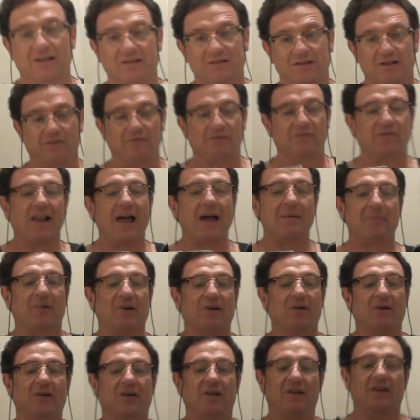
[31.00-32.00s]
There's the
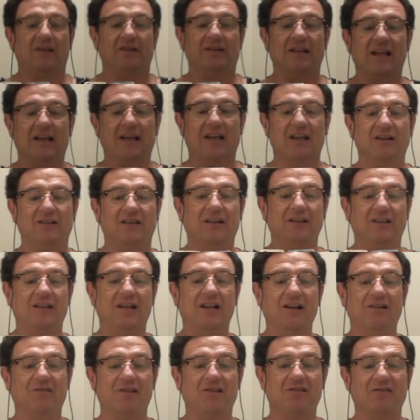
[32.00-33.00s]
flapper that could
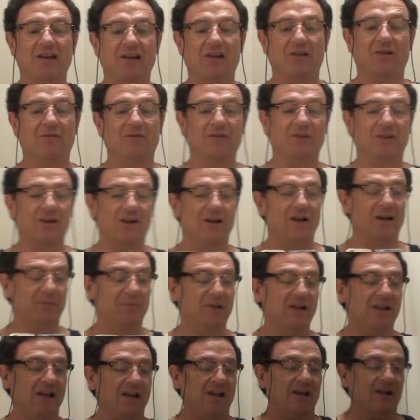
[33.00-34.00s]
deteriorate over
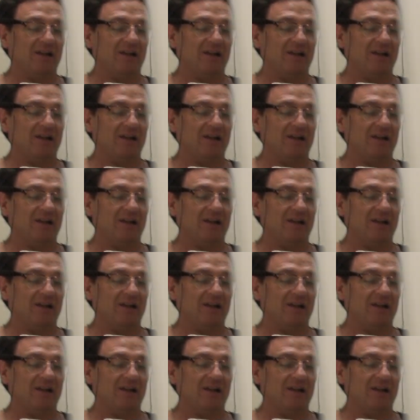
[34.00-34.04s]
time.